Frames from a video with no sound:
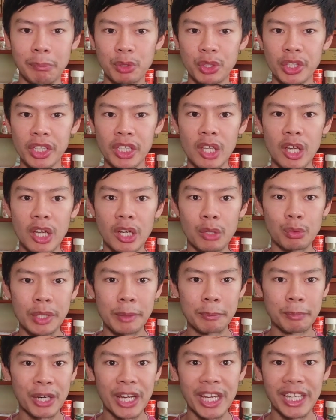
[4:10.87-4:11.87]
I'm doing a lot of
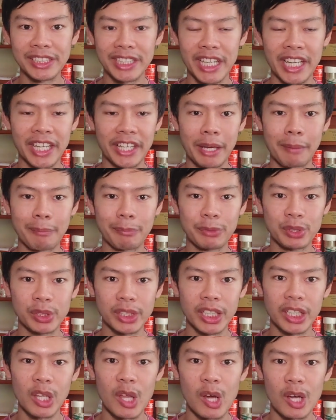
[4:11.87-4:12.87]
reprint, and I'm
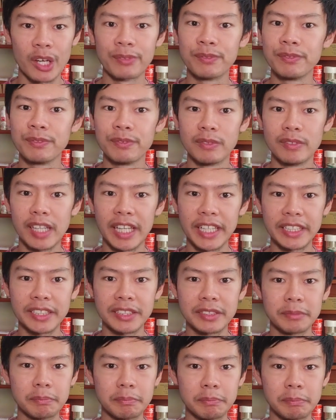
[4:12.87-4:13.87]
doing a lot of like
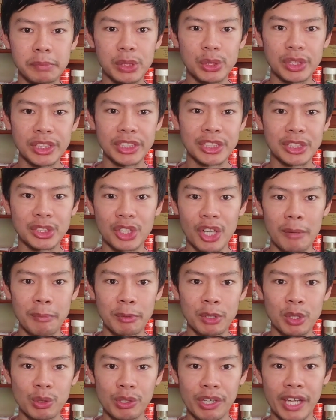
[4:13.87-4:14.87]
beauties and
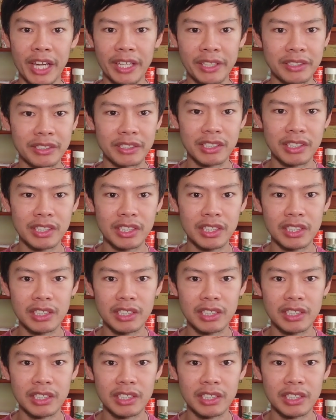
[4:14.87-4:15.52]
tropical that